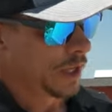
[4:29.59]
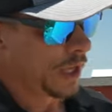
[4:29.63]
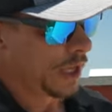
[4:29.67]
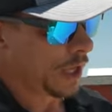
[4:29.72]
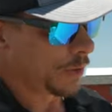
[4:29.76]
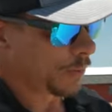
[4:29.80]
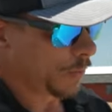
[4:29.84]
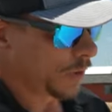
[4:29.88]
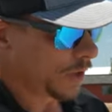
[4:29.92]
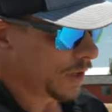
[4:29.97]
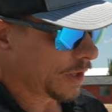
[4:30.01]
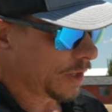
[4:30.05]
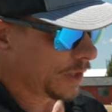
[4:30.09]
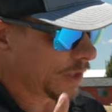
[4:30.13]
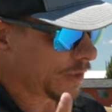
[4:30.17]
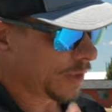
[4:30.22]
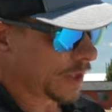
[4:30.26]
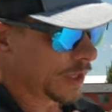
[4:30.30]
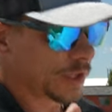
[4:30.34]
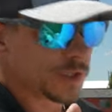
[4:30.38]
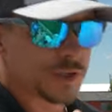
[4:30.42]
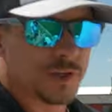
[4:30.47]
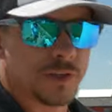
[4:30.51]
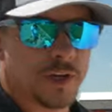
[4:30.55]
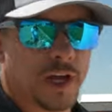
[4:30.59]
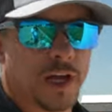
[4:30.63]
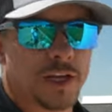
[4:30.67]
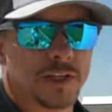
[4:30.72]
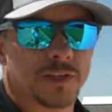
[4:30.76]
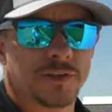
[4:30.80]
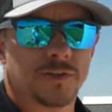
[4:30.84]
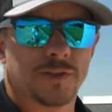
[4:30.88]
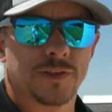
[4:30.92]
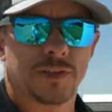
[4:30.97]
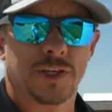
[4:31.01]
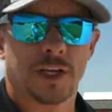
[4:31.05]
And one of the things you
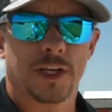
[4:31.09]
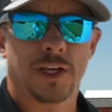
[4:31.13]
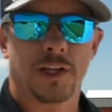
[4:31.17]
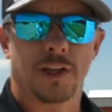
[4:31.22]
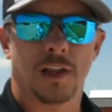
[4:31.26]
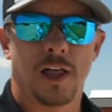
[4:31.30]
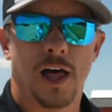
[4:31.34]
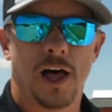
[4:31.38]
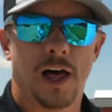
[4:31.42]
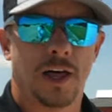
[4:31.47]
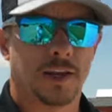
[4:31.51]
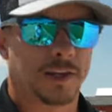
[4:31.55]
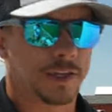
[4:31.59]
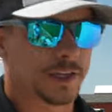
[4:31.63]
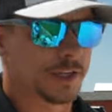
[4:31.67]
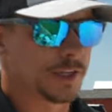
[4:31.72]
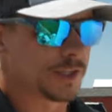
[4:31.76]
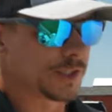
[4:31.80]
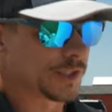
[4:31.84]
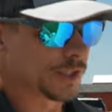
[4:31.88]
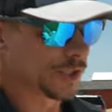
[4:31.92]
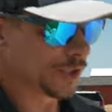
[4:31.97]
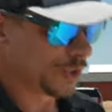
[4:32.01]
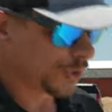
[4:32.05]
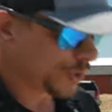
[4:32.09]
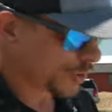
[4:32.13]
guys have said a lot is you